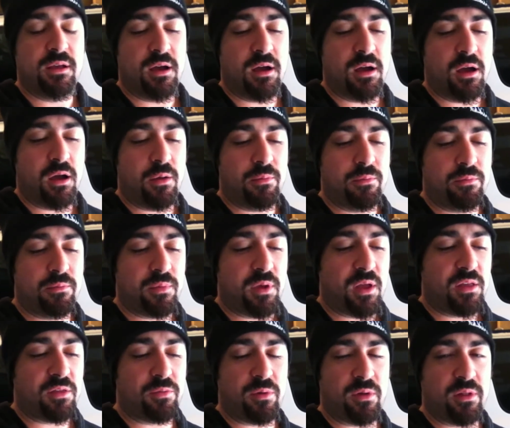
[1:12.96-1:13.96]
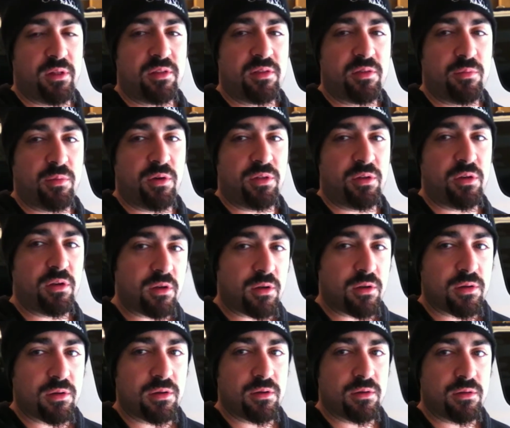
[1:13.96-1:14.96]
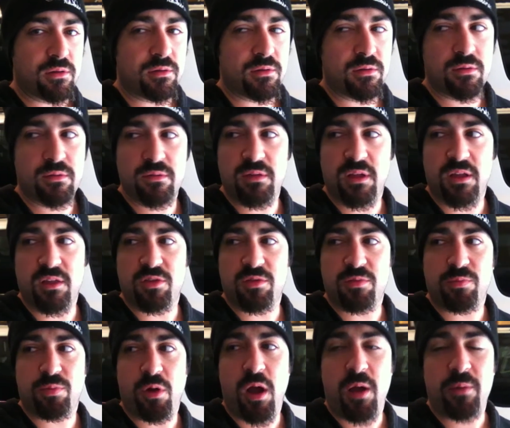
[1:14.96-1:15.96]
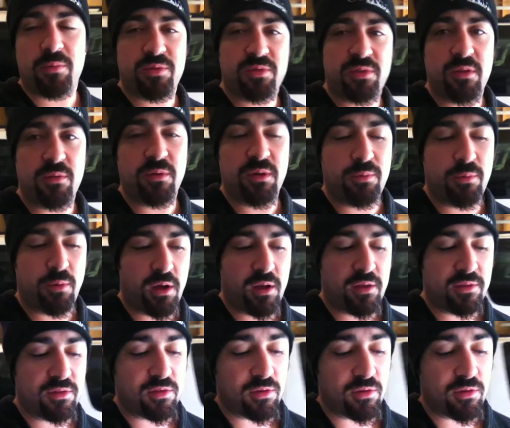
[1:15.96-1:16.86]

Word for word: um, as well as some other niche props that we brought.